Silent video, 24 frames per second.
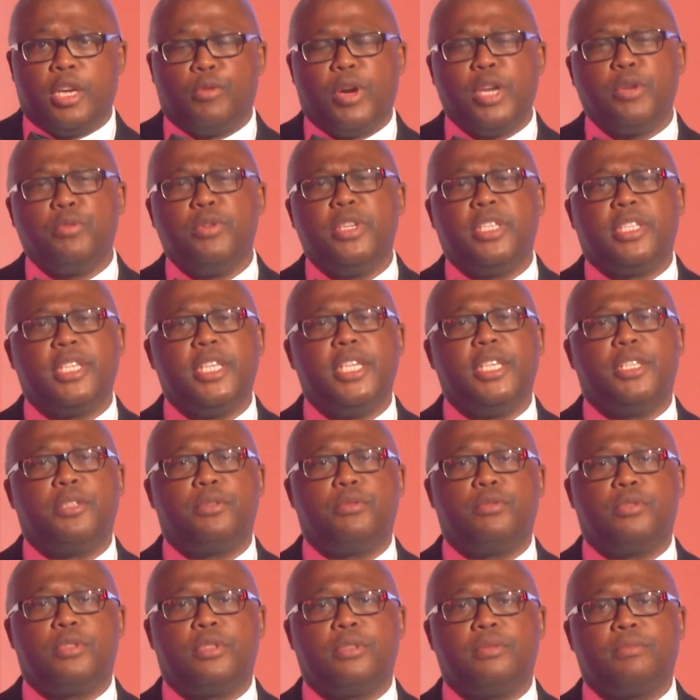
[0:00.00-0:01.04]
And what we did,
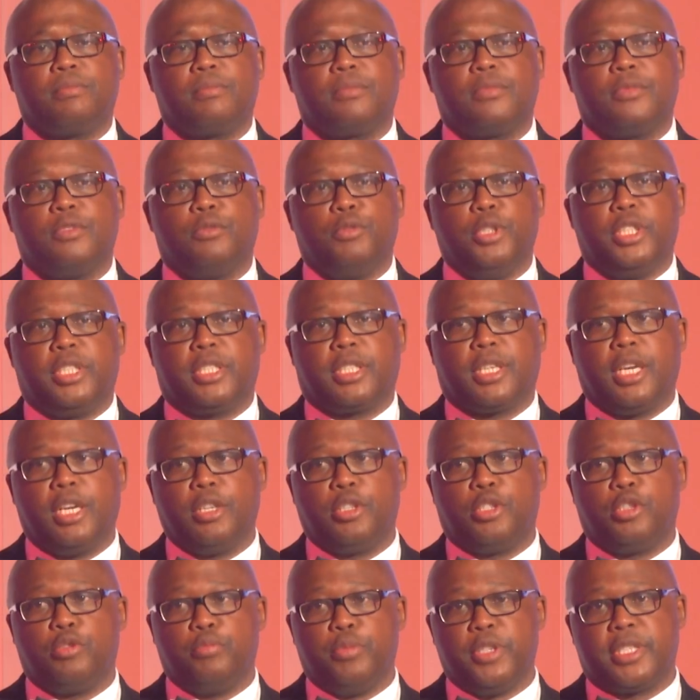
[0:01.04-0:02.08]
we
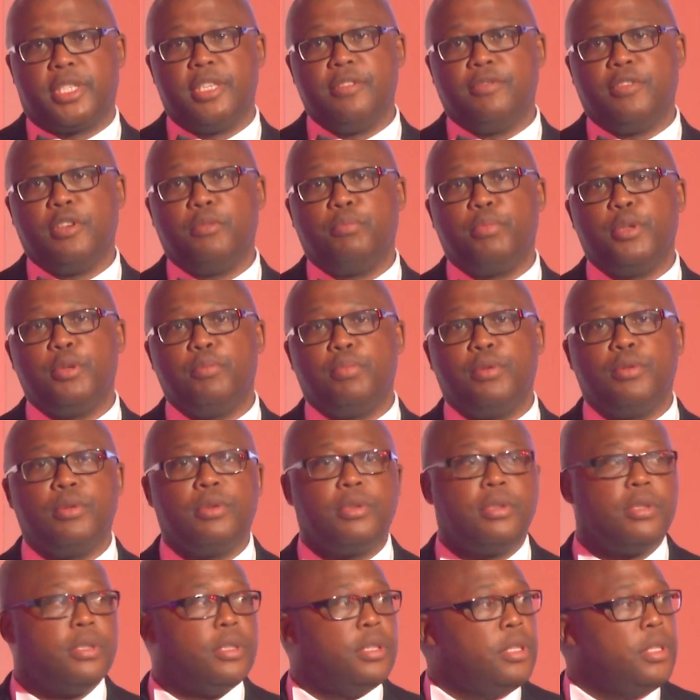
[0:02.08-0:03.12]
tried to be civil
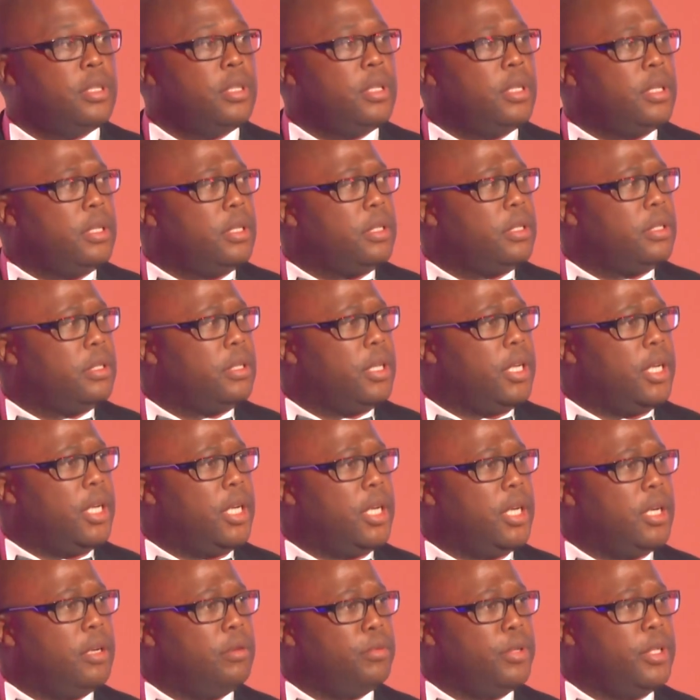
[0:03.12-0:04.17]
people.
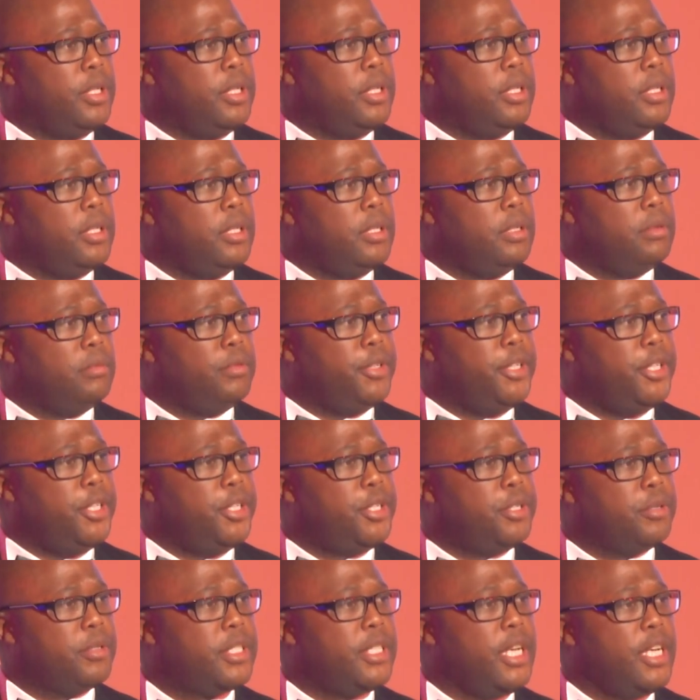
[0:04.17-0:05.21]
We
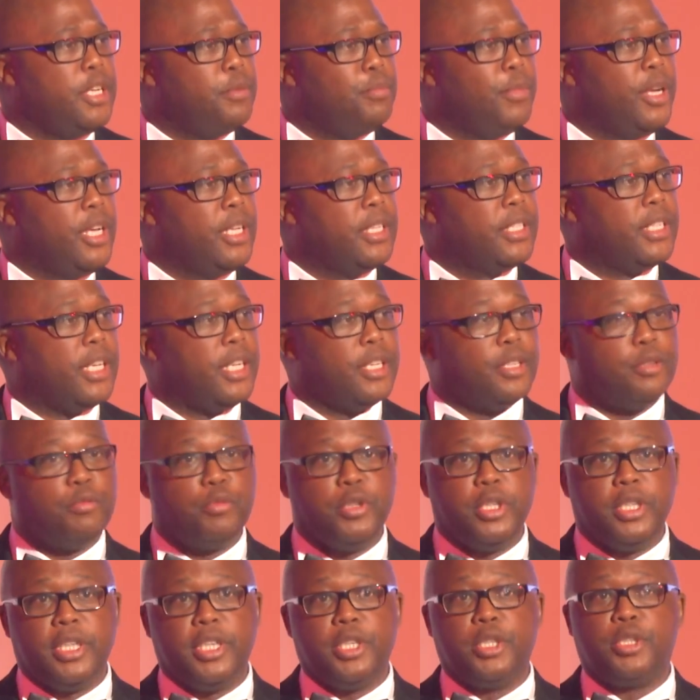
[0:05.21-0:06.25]
issued statements and
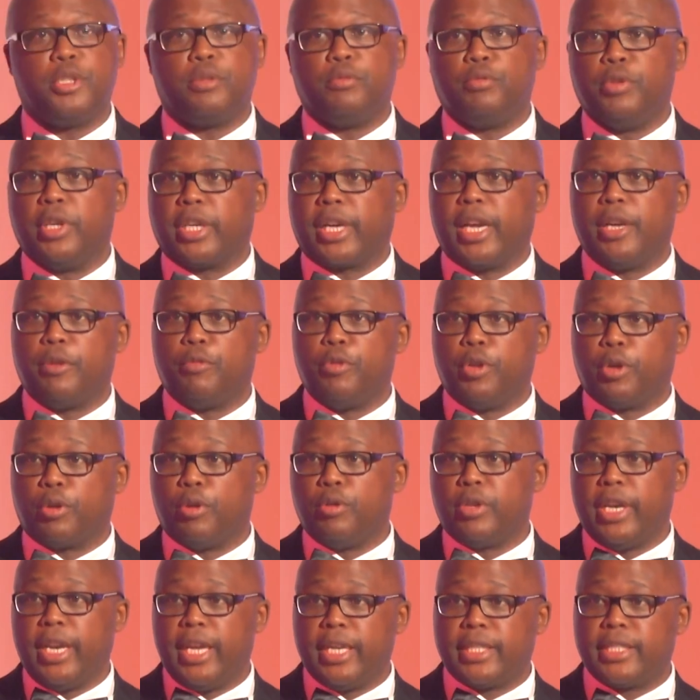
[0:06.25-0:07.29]
we
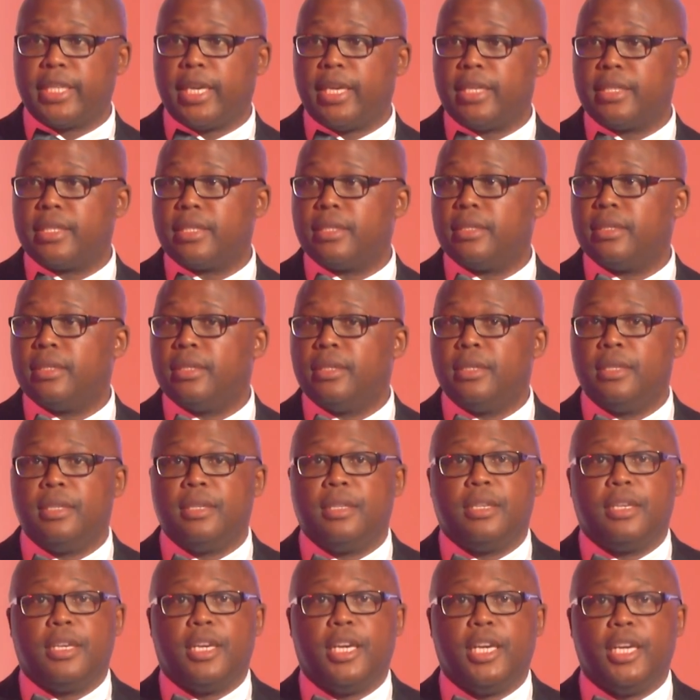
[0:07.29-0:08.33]
wrote letters
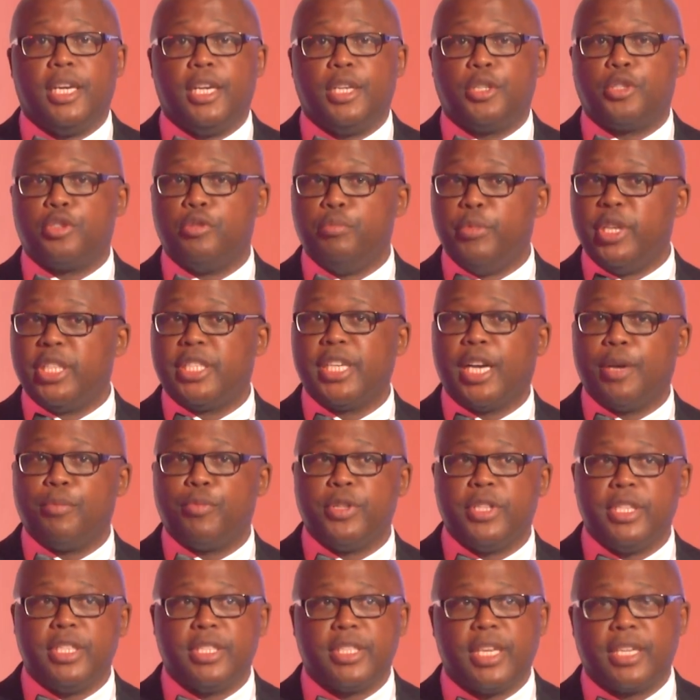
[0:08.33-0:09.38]
to meet up
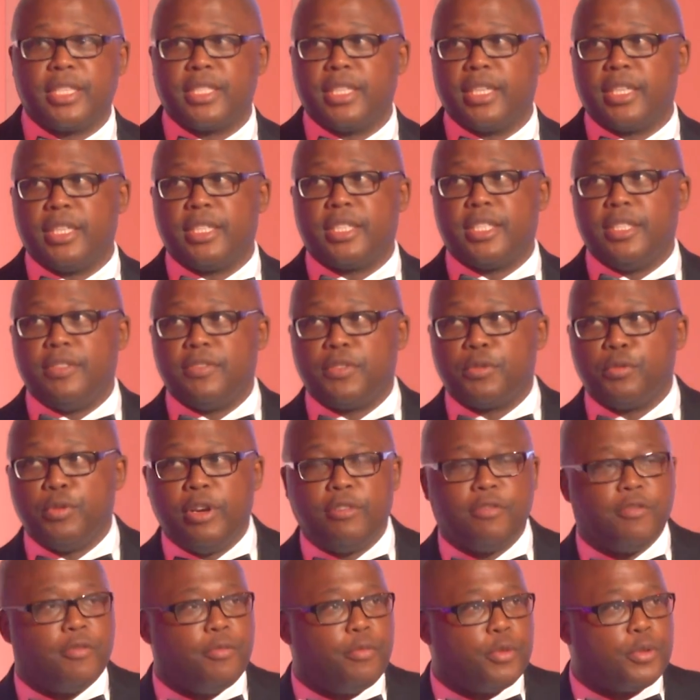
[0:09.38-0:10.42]
with these executives.
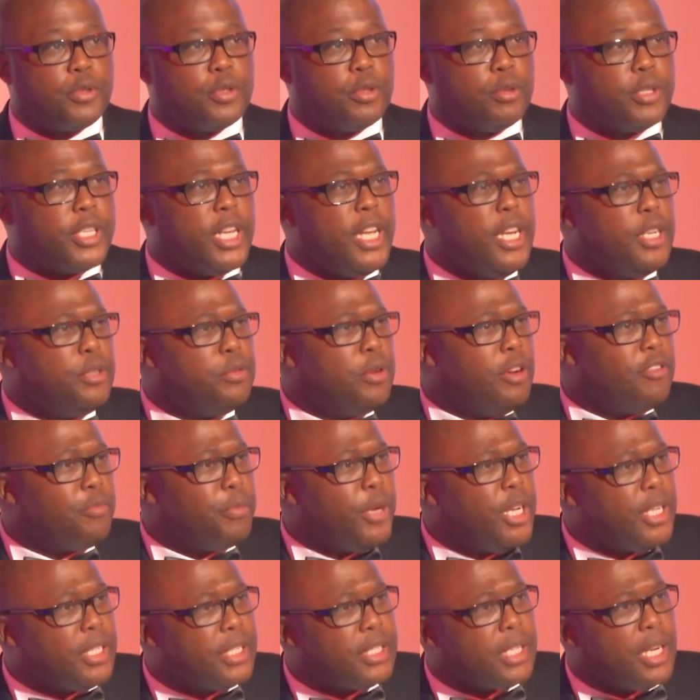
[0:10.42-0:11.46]
To date, we have
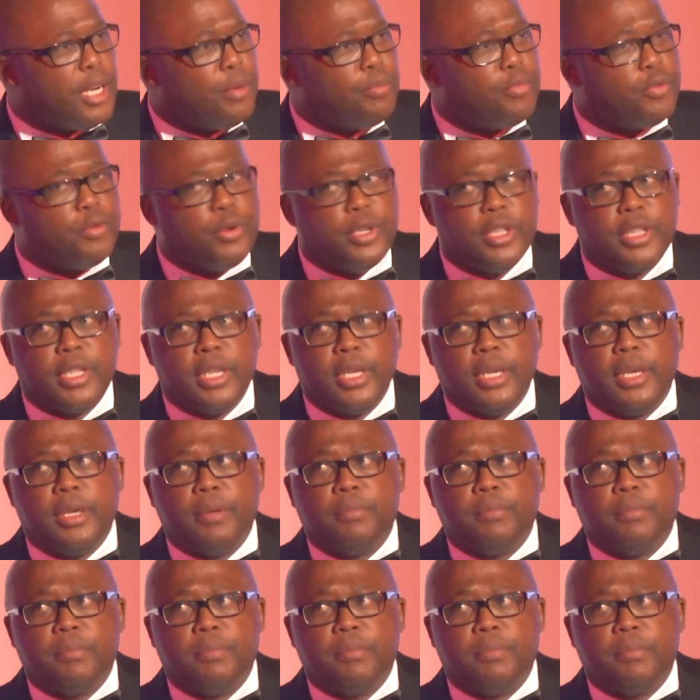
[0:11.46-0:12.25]
met up with